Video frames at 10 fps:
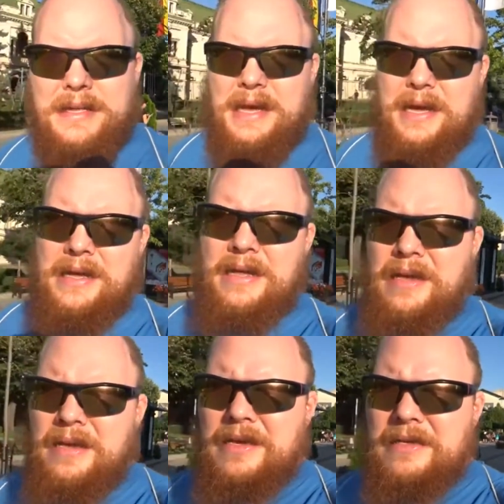Yeah,
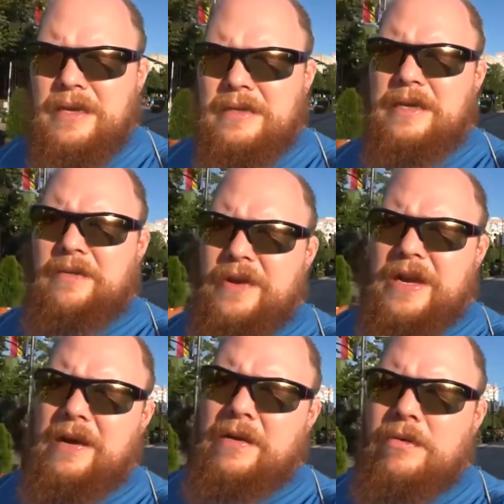so that's it for
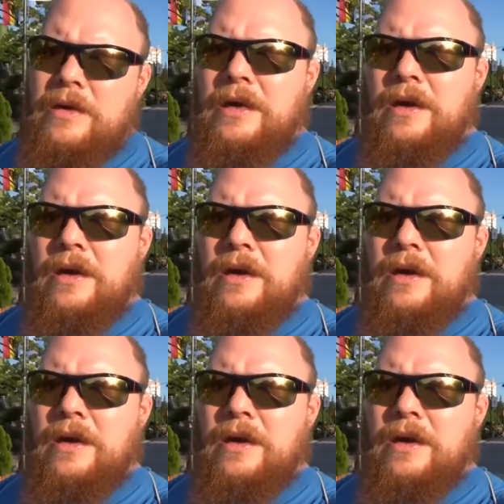now.